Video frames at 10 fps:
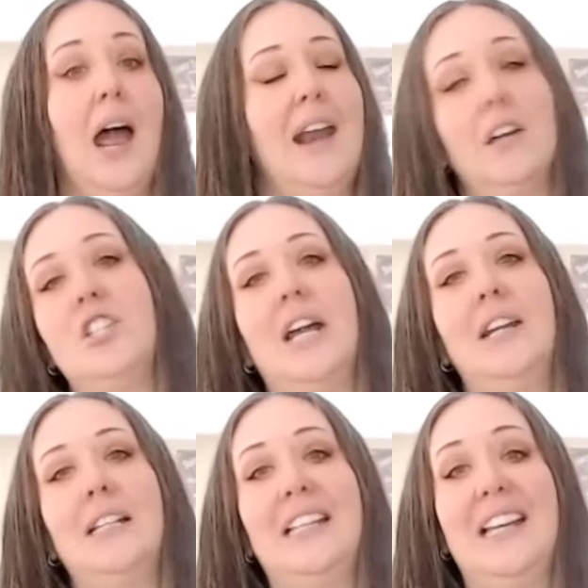
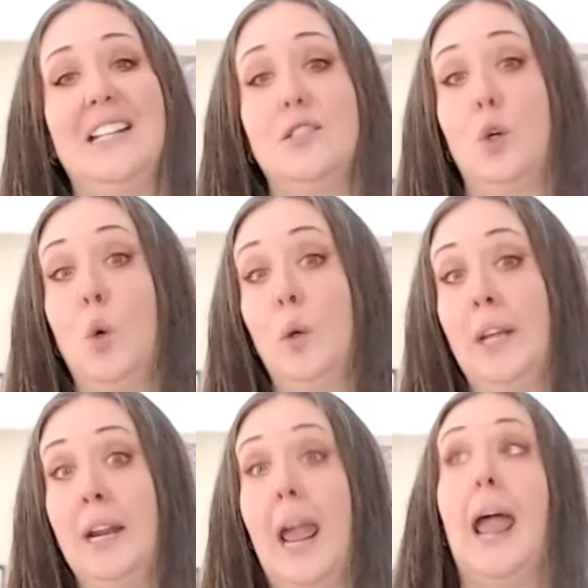Energetically, it is
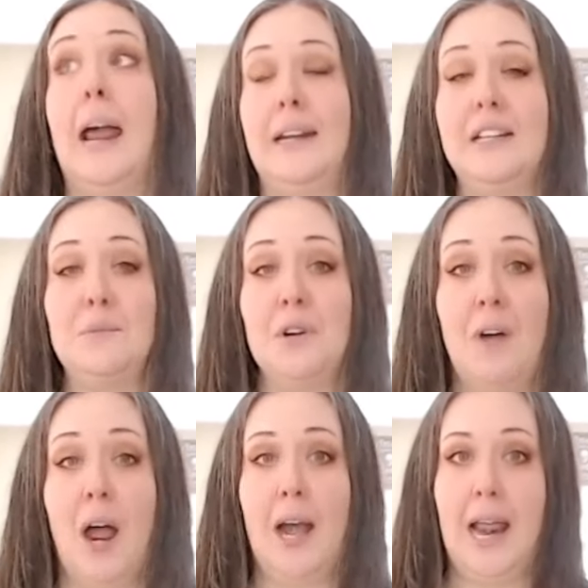cooling and can provide